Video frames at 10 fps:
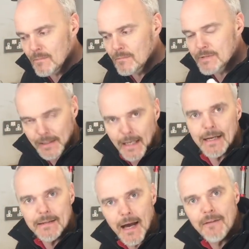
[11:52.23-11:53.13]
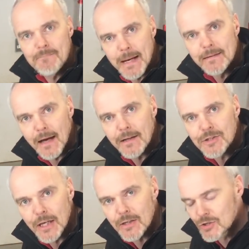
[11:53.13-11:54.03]
delighted that I've made that
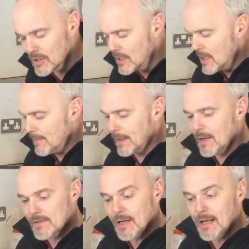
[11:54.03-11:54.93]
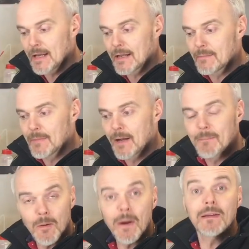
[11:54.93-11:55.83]
change, because
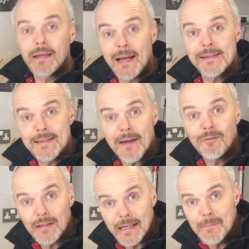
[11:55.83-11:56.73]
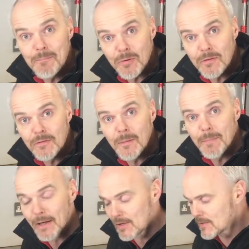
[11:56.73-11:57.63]
my welding has definitely improved
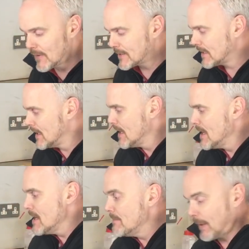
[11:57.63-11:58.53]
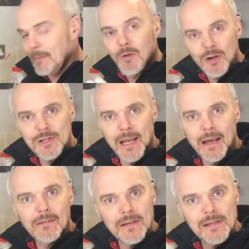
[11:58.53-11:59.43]
because of it. But I'm not
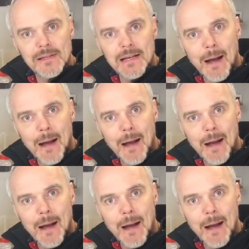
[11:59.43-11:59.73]
saying this is an